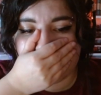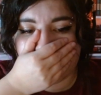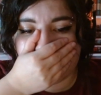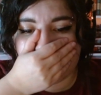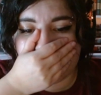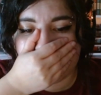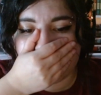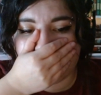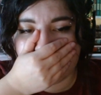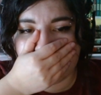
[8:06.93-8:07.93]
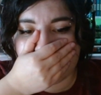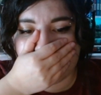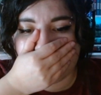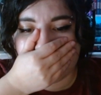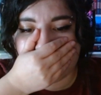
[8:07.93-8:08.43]

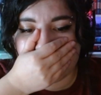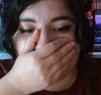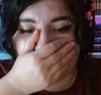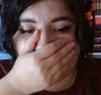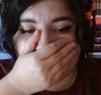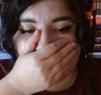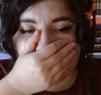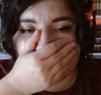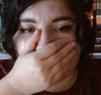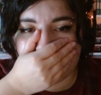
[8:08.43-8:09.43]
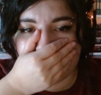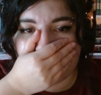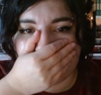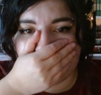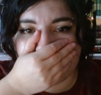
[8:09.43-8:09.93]

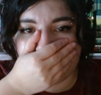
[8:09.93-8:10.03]
(silent)